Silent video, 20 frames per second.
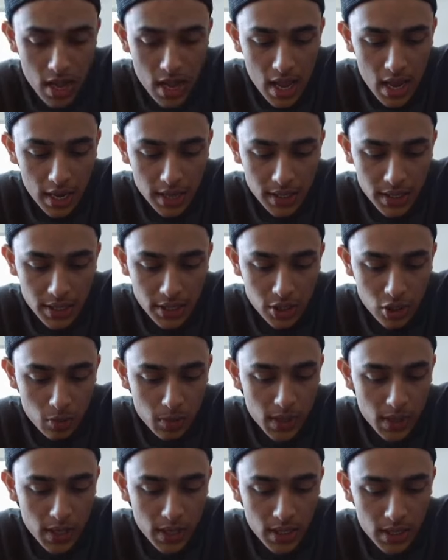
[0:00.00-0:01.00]
and
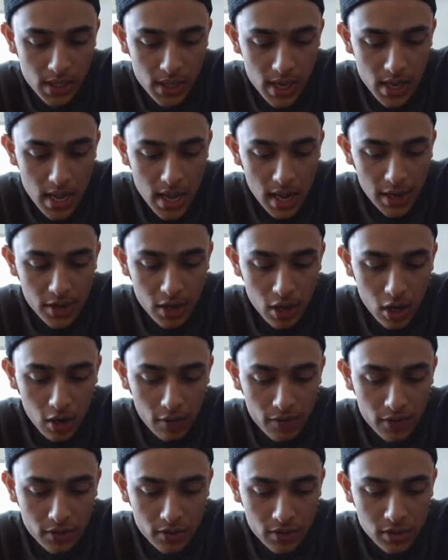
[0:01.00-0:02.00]
inhumane and
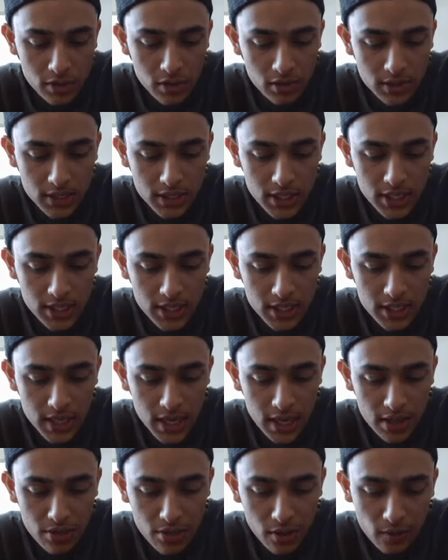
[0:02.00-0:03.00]
often resulted in the
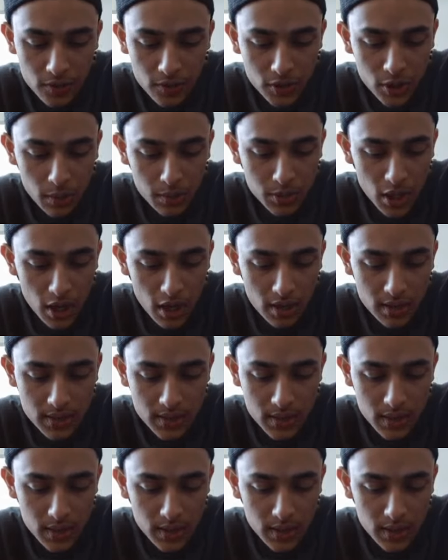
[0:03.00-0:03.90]
death of subjects.